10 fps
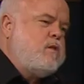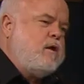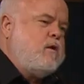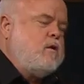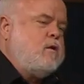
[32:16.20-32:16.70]
were
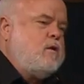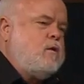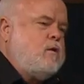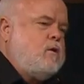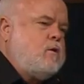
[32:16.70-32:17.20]
there.
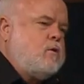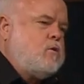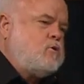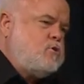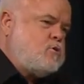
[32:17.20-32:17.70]
Because
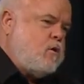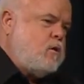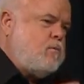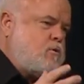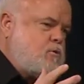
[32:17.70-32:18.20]
mm-hmm. you're
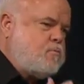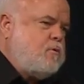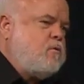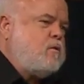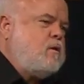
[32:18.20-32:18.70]
talking about the spirit.